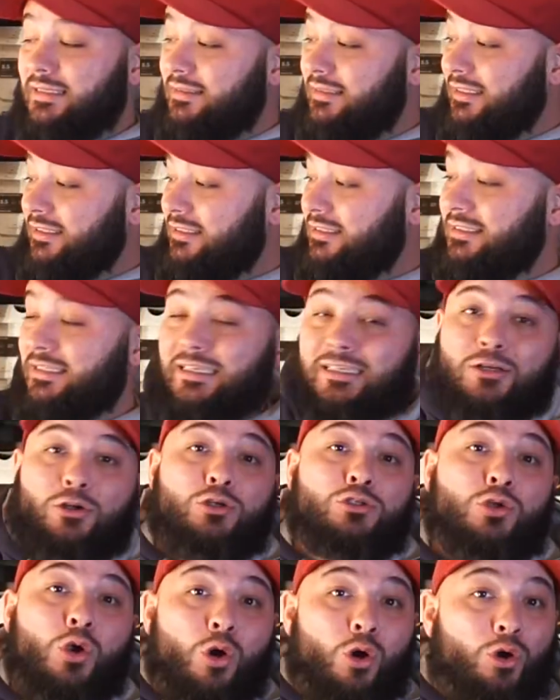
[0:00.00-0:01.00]
This
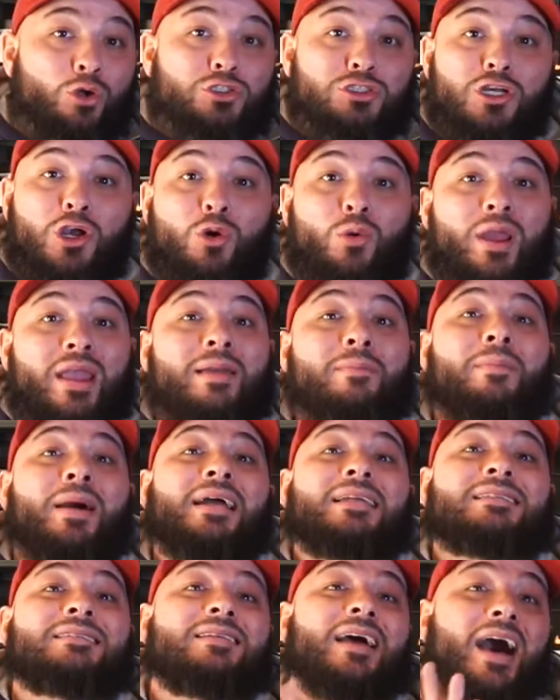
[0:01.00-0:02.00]
sneaker is also in
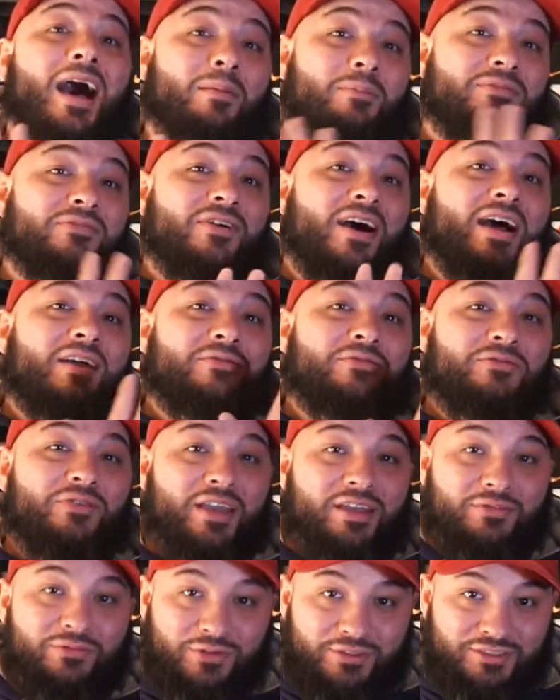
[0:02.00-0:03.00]
my top five
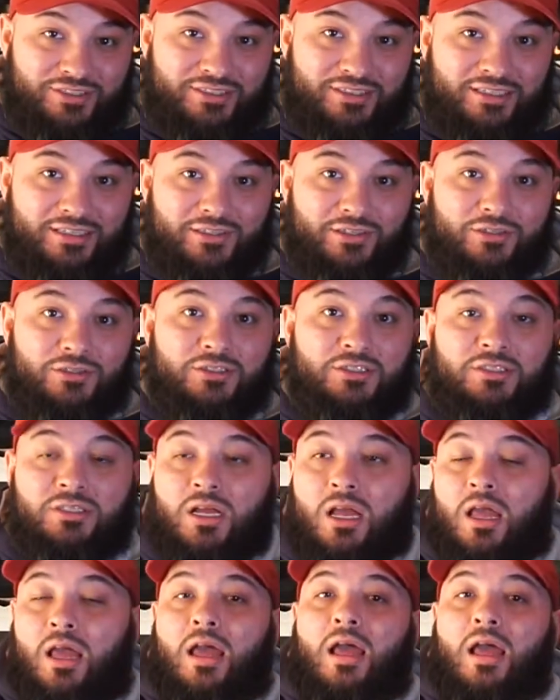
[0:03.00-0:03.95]
favorite sneakers.